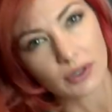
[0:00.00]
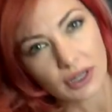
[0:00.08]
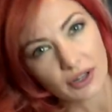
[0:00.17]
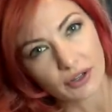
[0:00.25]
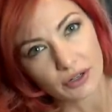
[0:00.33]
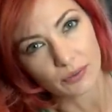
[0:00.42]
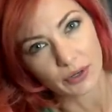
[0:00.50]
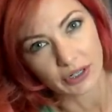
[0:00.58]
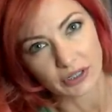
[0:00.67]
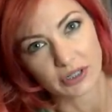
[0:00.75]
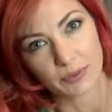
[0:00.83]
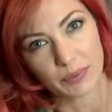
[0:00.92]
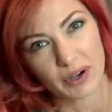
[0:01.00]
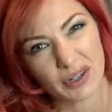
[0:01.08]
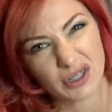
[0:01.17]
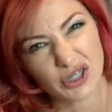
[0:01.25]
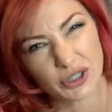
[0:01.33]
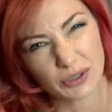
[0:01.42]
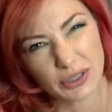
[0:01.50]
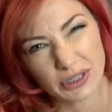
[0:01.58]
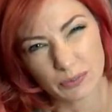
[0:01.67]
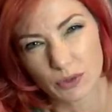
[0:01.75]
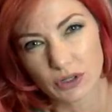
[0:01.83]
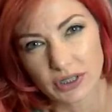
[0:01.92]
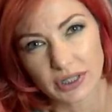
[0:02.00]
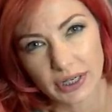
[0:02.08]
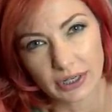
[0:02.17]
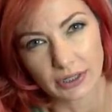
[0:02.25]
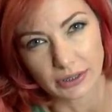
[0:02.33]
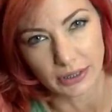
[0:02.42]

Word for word: leather, whereas the polish, you're, it's more sitting on